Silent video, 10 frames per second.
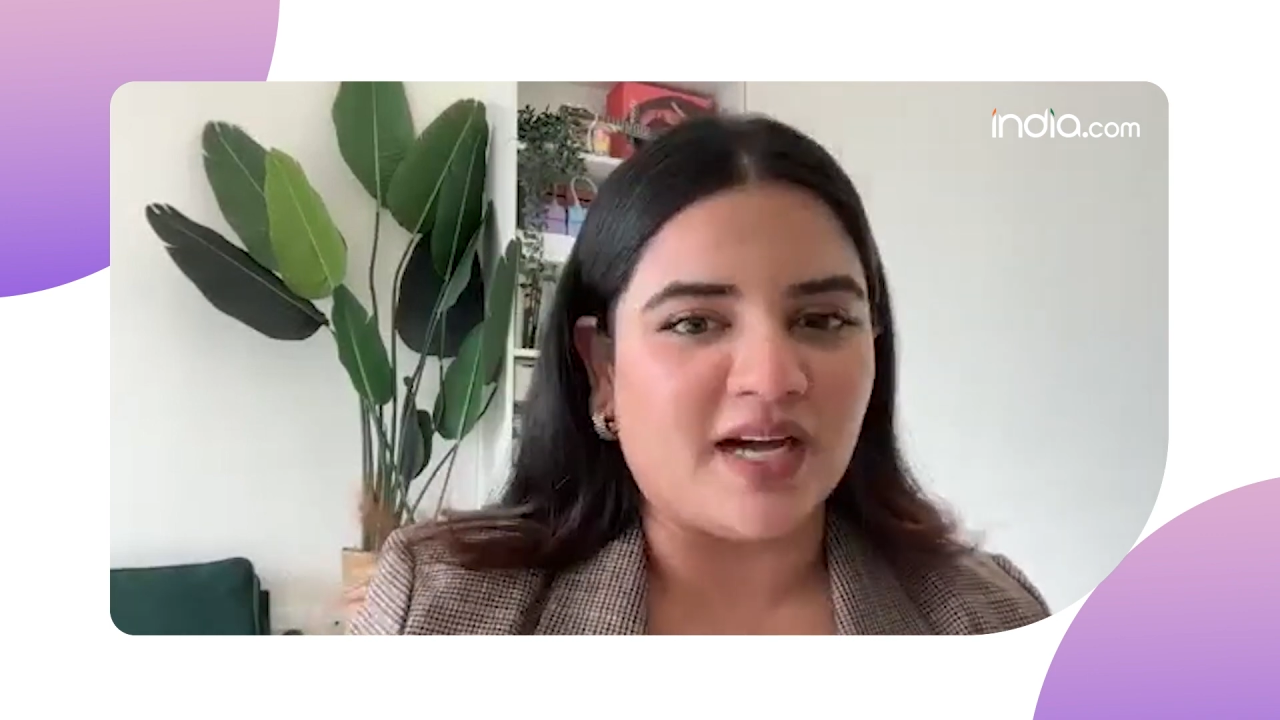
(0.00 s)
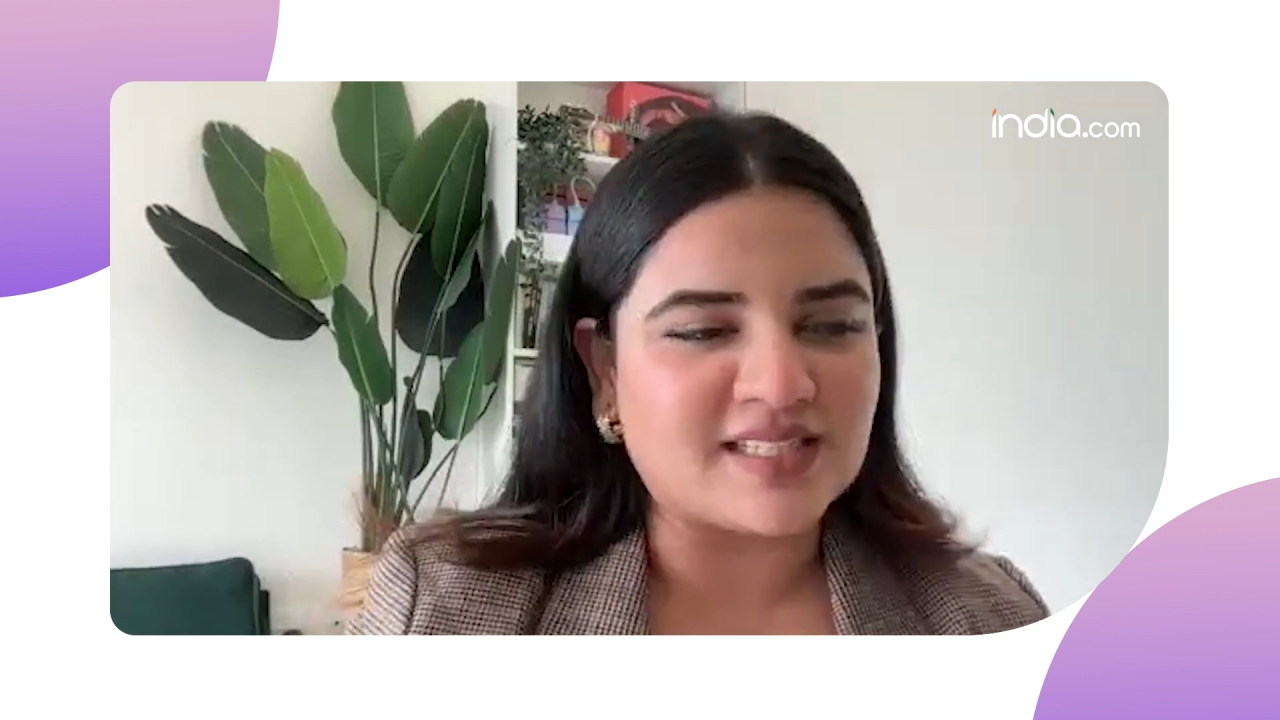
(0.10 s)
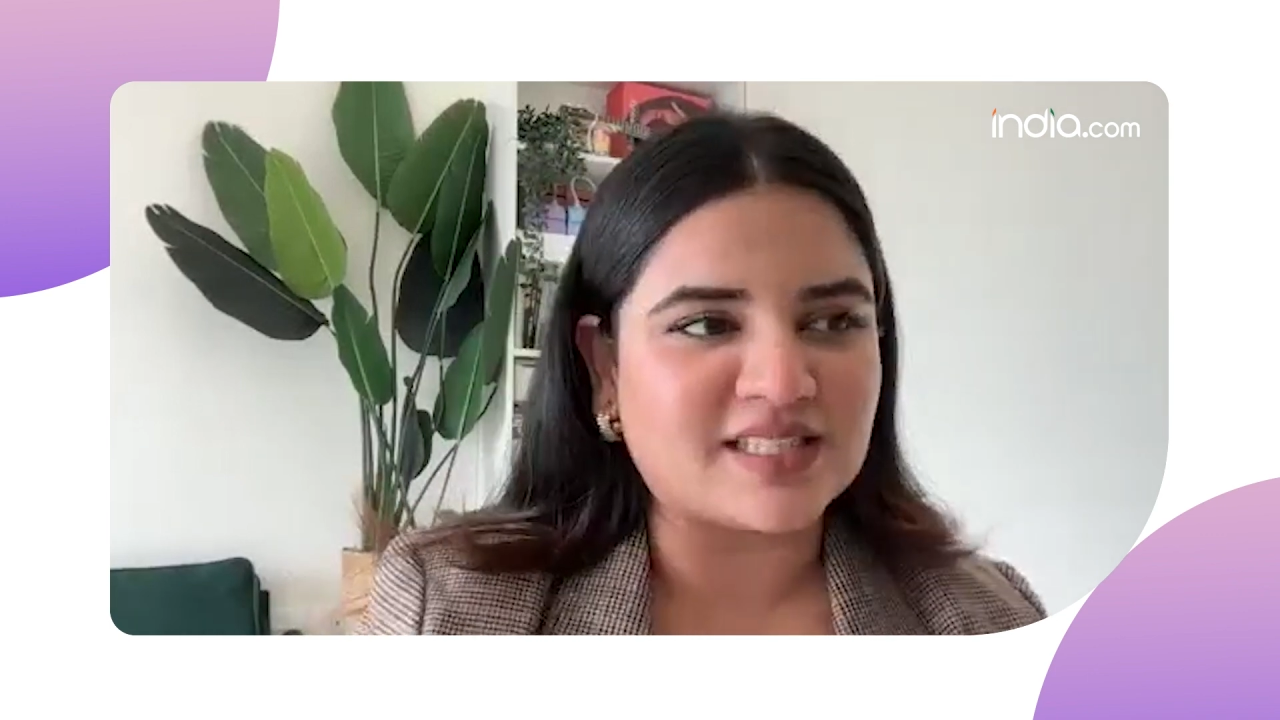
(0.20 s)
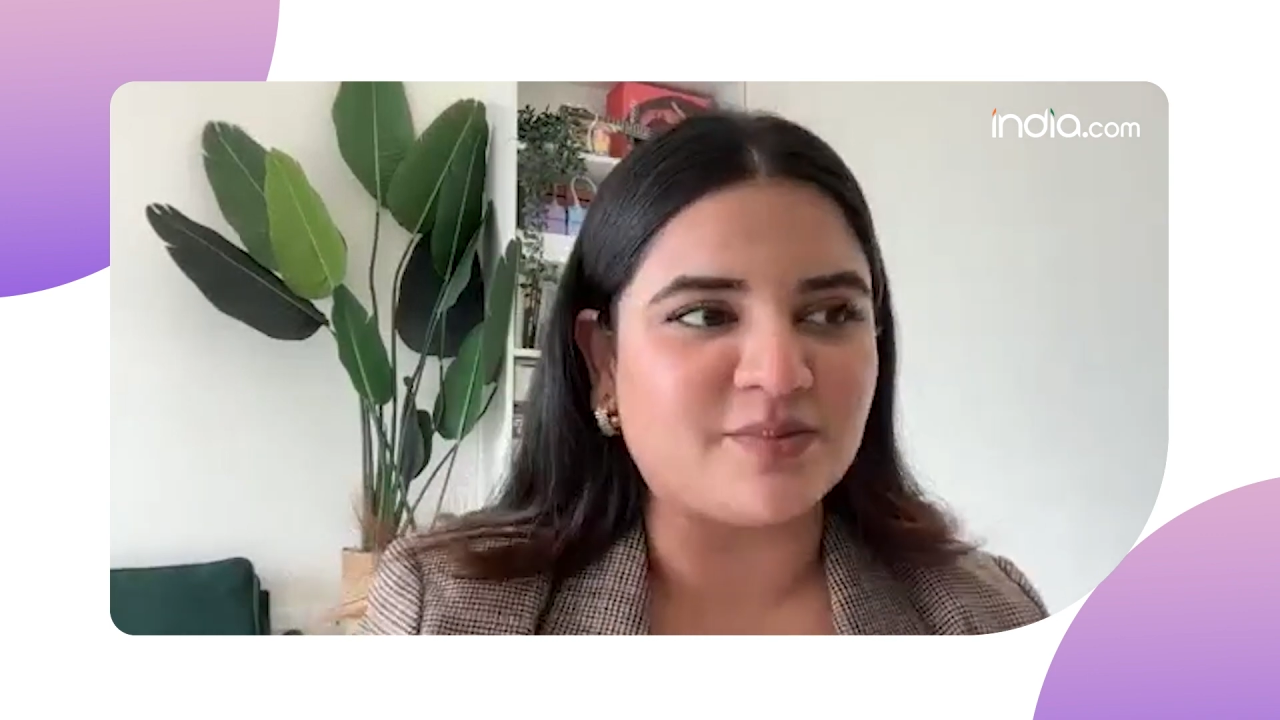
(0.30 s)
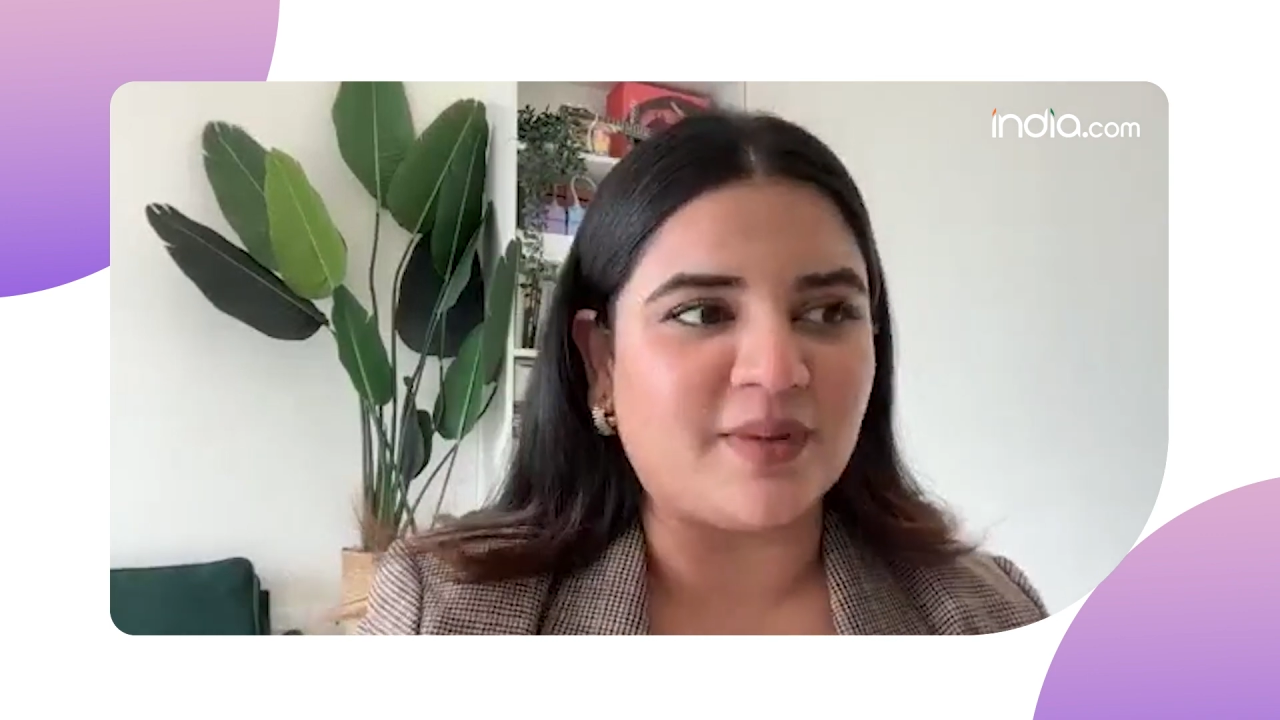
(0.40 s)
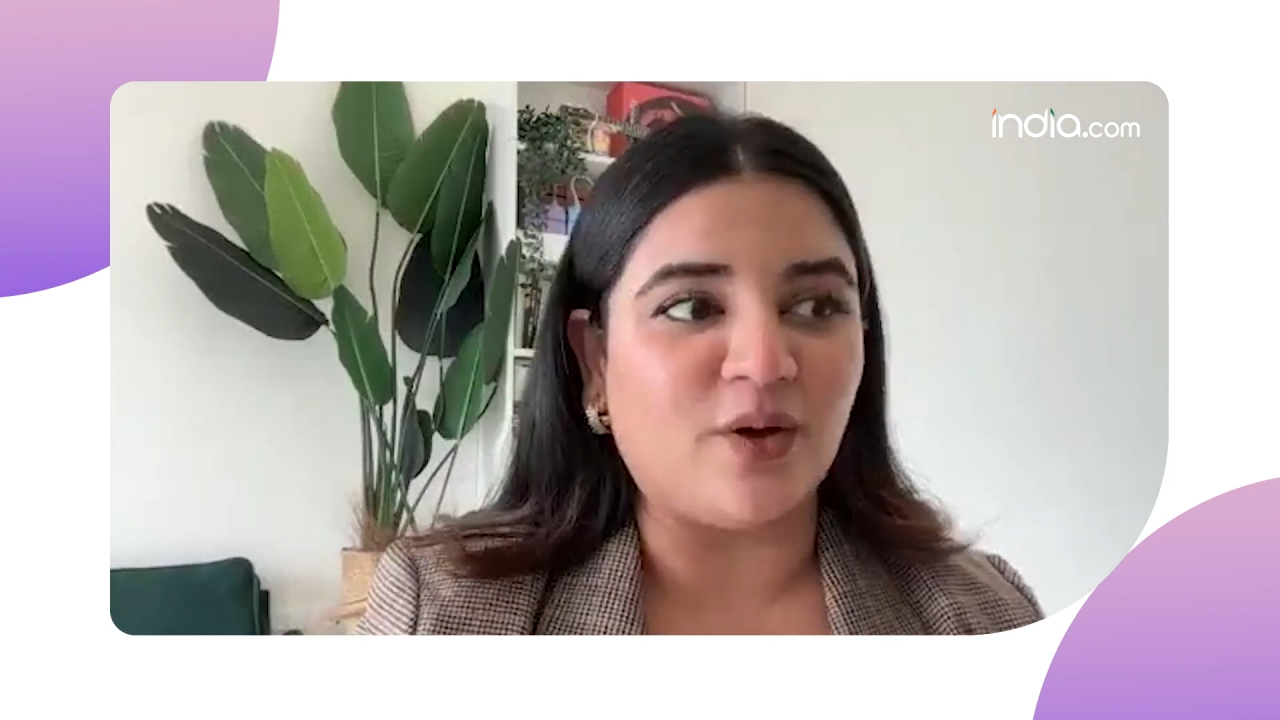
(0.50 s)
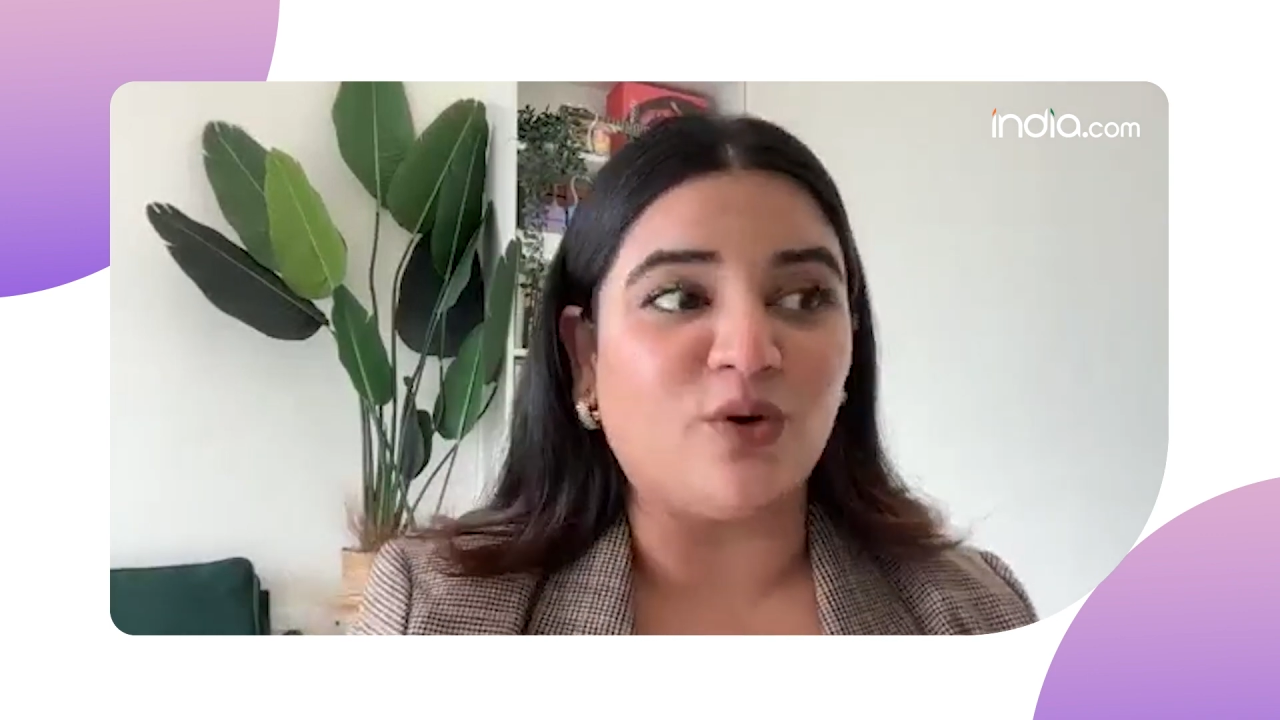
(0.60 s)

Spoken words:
asks me,